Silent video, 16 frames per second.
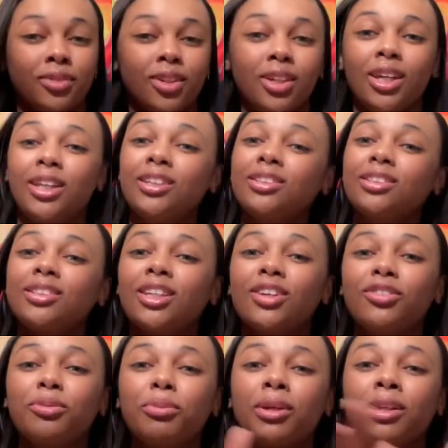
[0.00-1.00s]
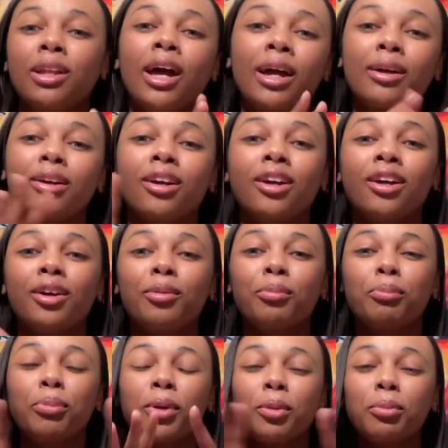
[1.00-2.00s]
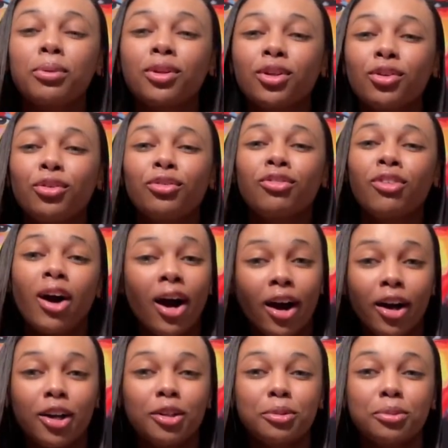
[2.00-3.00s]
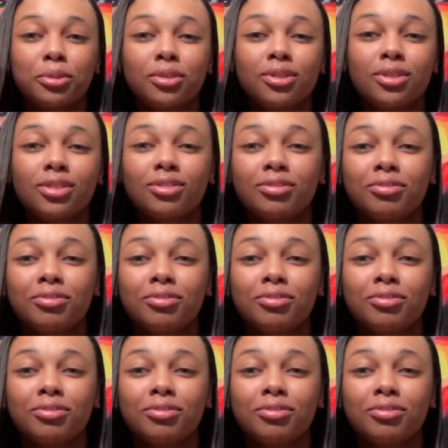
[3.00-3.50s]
Yeah, this is giving me like biblical vibes.